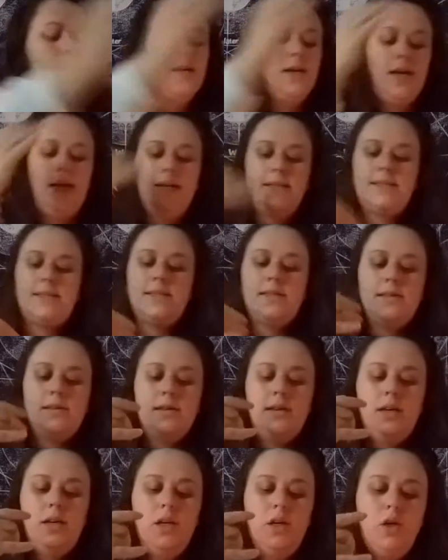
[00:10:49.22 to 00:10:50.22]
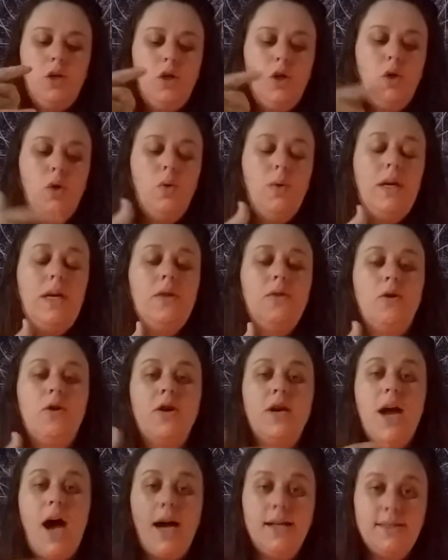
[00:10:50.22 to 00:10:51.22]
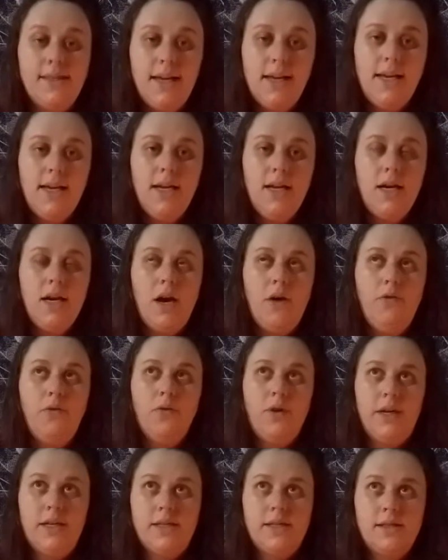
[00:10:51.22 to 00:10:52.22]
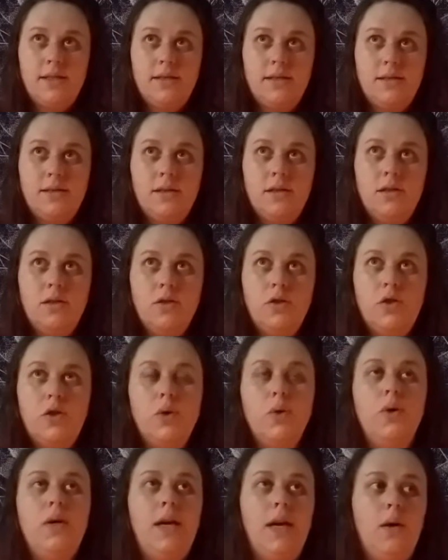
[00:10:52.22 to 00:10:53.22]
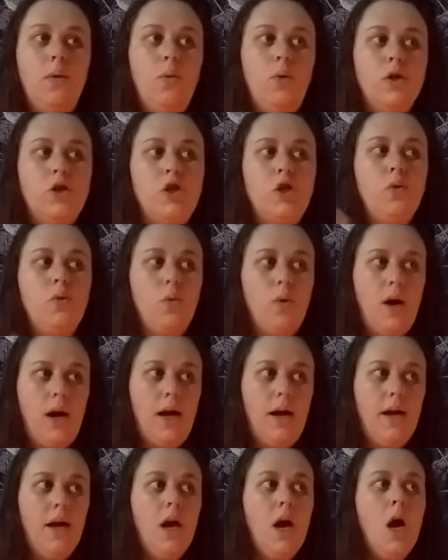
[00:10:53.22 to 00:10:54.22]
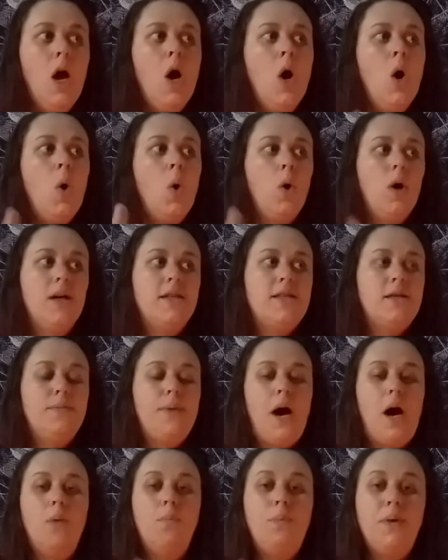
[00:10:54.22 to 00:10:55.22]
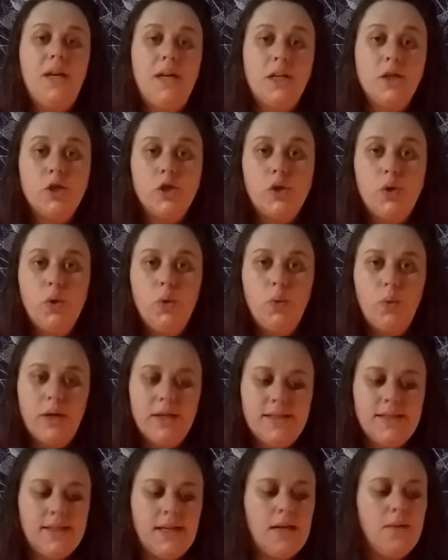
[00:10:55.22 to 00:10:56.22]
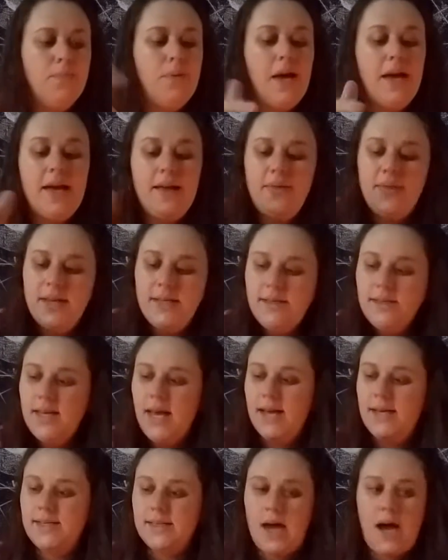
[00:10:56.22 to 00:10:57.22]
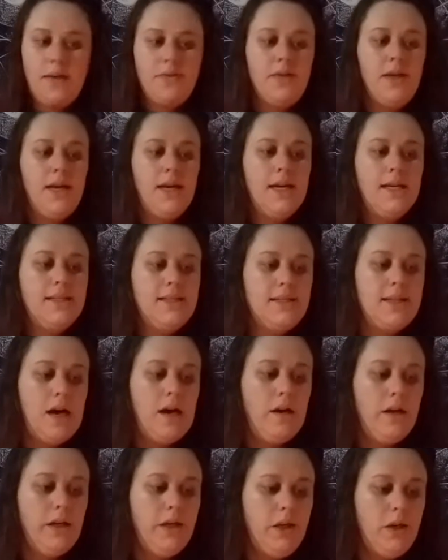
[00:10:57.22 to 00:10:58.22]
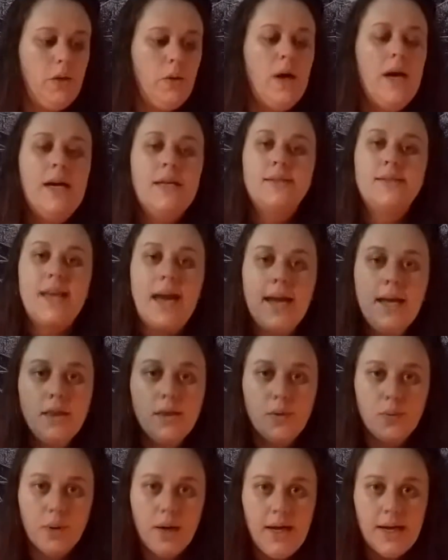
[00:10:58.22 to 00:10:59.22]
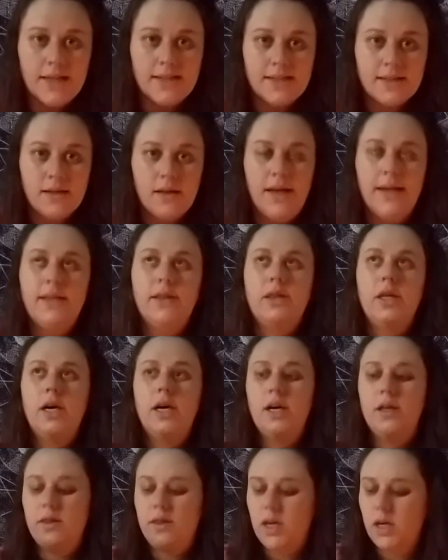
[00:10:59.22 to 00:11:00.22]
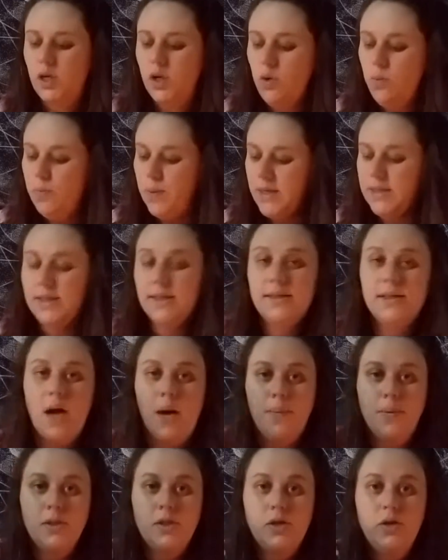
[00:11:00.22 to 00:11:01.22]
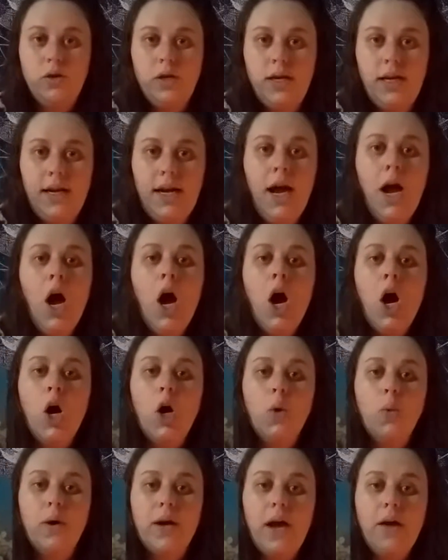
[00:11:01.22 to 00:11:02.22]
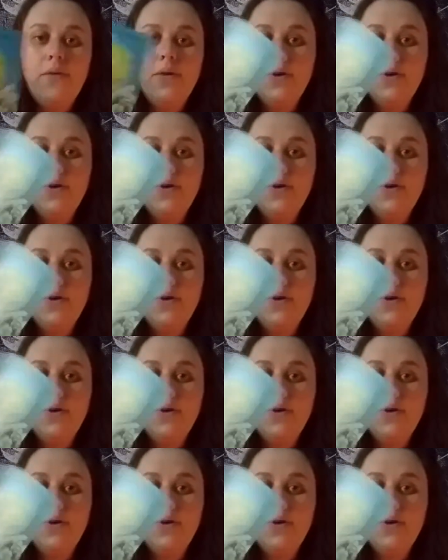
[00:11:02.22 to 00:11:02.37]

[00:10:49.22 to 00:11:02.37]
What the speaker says: it's you either not taking enough risks to get what you want, or it's about being too risky. But in this case, I think it's telling you, take the risk. Like the new business opportunity or whatever